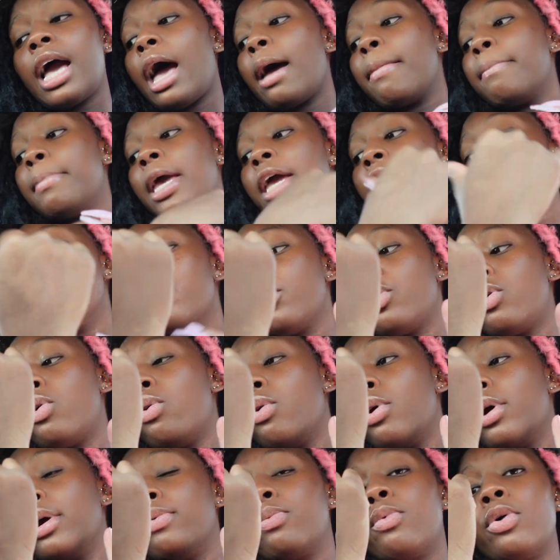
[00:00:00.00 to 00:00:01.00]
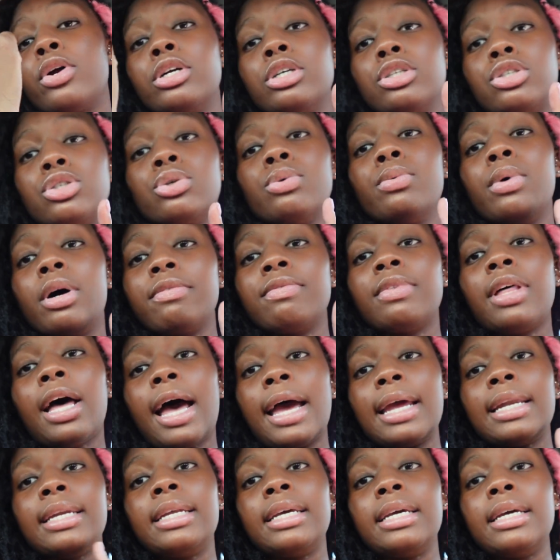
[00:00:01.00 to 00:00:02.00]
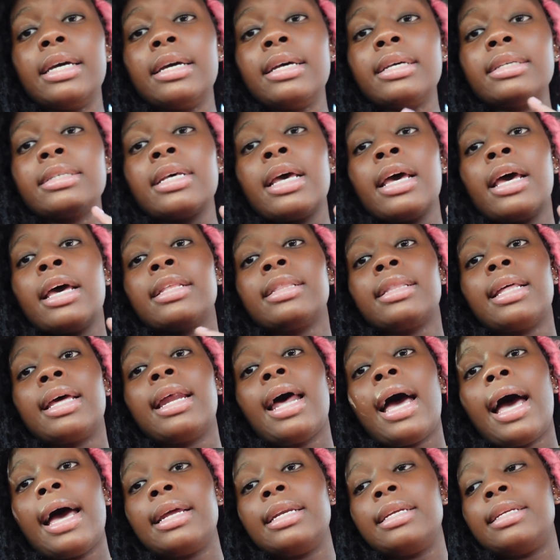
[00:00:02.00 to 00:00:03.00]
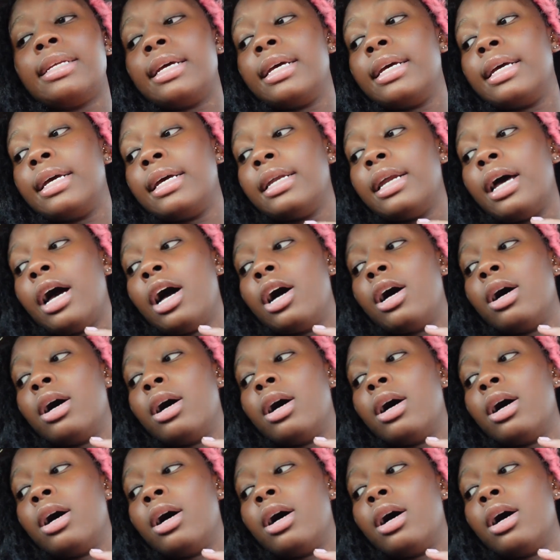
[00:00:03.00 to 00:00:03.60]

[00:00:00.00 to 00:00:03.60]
I may record 1 or 2 of the ideas that I did